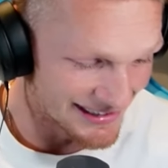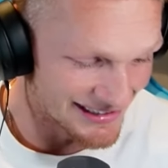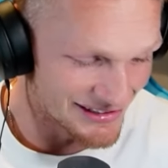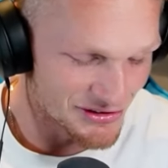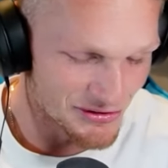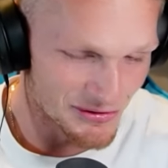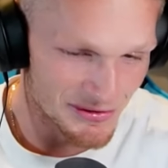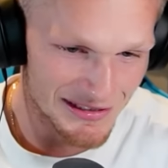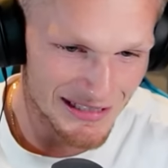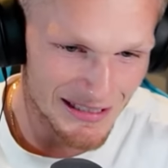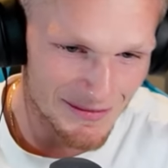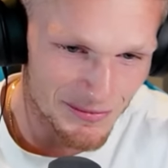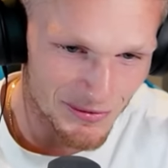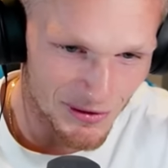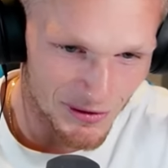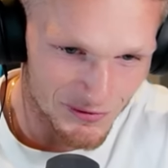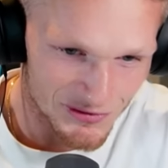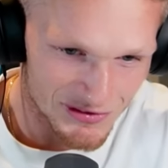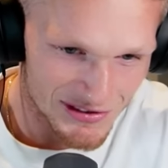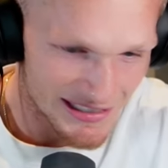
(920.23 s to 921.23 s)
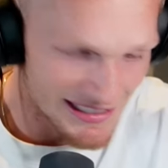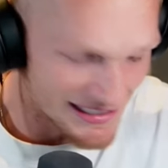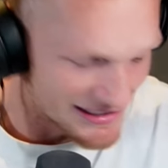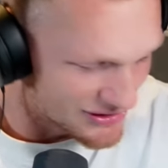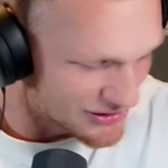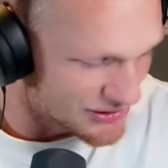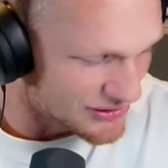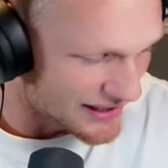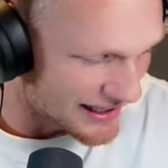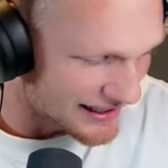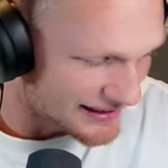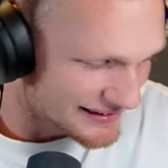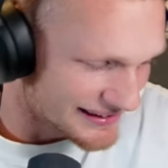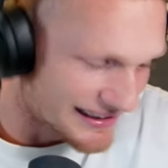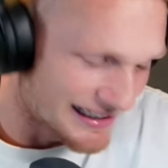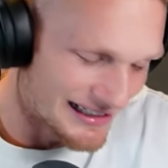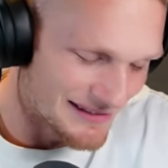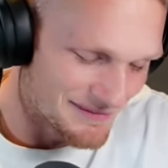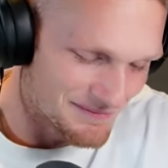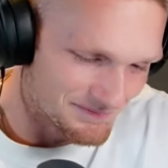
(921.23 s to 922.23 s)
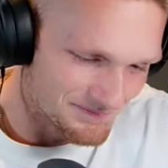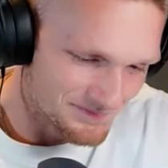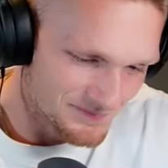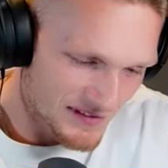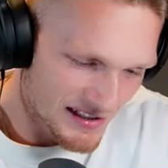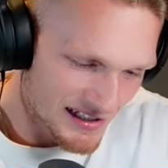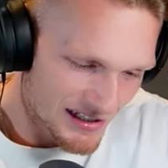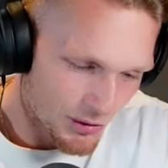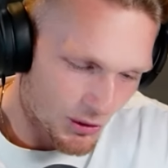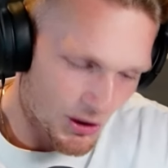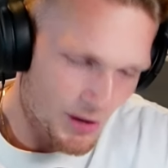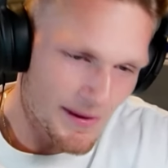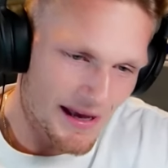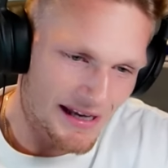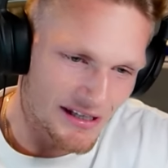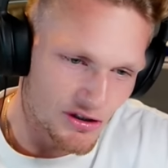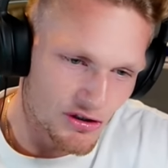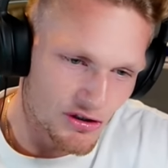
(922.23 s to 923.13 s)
and you and Tipper obviously can do that. What about you?